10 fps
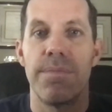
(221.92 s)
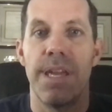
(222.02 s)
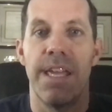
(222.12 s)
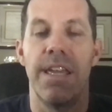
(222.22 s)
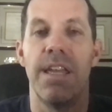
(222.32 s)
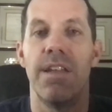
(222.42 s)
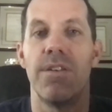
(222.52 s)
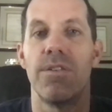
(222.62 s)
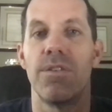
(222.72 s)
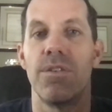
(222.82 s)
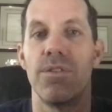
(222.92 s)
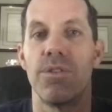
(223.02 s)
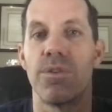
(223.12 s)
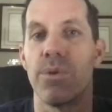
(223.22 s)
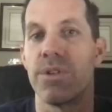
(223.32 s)
And
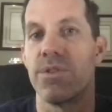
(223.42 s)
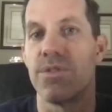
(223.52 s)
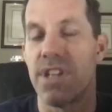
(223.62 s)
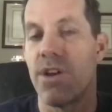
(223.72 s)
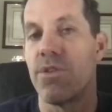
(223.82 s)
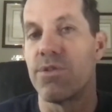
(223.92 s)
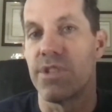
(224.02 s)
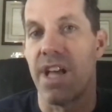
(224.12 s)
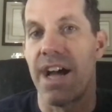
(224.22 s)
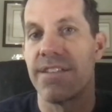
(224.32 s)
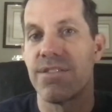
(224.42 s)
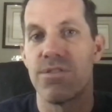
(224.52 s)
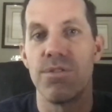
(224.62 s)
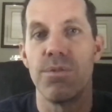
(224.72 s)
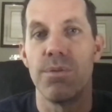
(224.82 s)
you're going to sell those lots
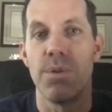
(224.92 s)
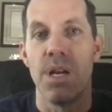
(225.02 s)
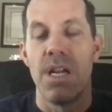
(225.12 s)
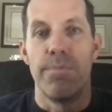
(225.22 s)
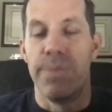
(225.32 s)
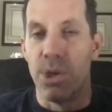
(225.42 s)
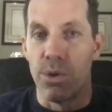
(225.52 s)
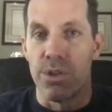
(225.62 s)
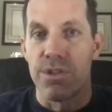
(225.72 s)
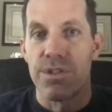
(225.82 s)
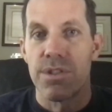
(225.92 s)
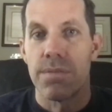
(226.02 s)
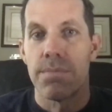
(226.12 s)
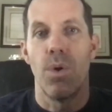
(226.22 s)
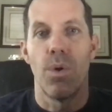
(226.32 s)
to builders
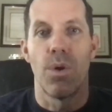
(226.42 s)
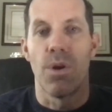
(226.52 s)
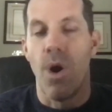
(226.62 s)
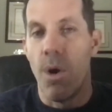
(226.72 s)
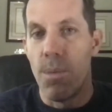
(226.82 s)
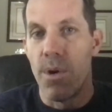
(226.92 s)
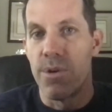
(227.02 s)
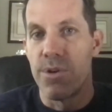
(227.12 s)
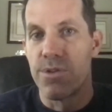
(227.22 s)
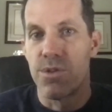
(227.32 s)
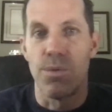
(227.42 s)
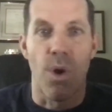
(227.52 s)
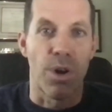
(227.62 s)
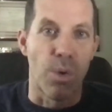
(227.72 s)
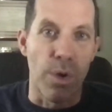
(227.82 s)
or homeowners who
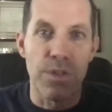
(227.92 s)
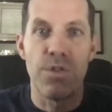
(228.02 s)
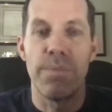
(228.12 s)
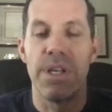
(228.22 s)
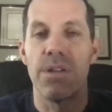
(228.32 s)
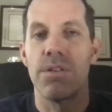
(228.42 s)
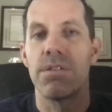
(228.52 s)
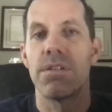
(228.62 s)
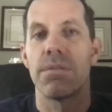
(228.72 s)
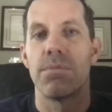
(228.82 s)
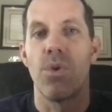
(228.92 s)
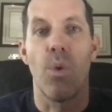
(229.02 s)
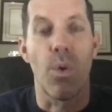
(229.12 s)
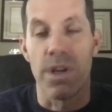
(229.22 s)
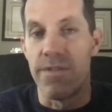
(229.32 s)
are going to build,
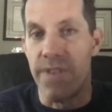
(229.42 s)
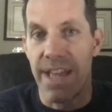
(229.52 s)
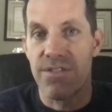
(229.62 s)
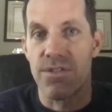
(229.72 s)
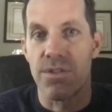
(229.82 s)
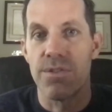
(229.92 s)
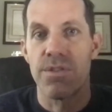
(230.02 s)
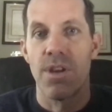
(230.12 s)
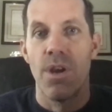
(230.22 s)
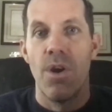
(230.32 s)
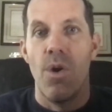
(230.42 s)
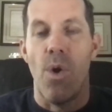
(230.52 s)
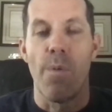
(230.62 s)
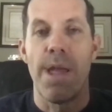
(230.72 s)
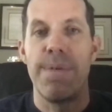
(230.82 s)
or investors,
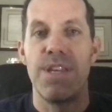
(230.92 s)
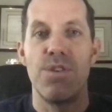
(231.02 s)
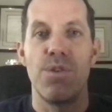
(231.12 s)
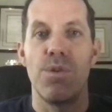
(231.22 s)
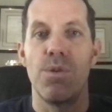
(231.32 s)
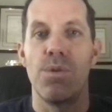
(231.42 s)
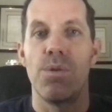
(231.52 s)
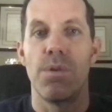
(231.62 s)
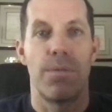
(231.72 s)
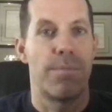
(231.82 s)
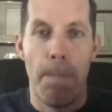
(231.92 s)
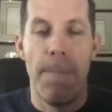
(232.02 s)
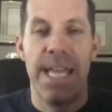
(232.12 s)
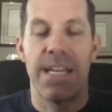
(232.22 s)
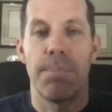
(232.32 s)
or maybe you
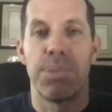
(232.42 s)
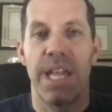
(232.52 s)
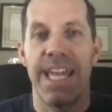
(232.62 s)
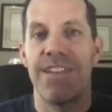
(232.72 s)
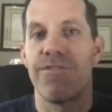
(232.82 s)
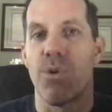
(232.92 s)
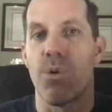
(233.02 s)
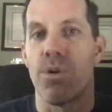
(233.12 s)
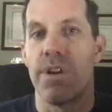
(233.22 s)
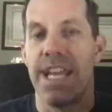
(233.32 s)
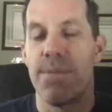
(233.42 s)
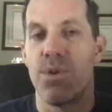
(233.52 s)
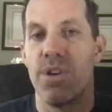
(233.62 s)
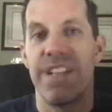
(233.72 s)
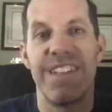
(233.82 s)
make a plan for a
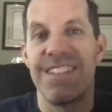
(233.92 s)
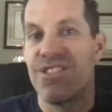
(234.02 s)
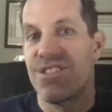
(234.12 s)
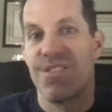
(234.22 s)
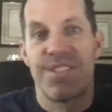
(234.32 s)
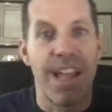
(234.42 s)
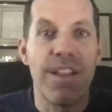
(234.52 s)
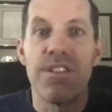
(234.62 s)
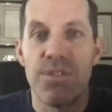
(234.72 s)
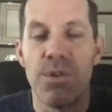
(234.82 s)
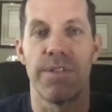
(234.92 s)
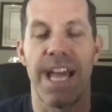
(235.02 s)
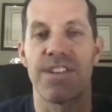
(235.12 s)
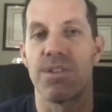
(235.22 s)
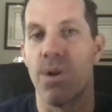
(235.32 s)
neighborhood and then just sell it to a
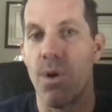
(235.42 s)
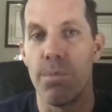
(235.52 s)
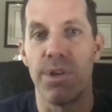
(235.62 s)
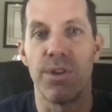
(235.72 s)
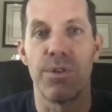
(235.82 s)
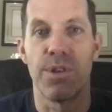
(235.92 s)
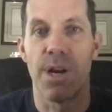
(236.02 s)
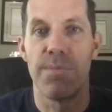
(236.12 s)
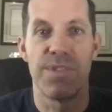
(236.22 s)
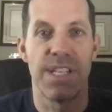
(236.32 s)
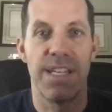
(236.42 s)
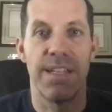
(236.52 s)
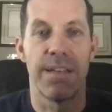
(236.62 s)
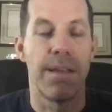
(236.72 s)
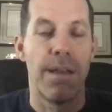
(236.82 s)
national home builder who comes in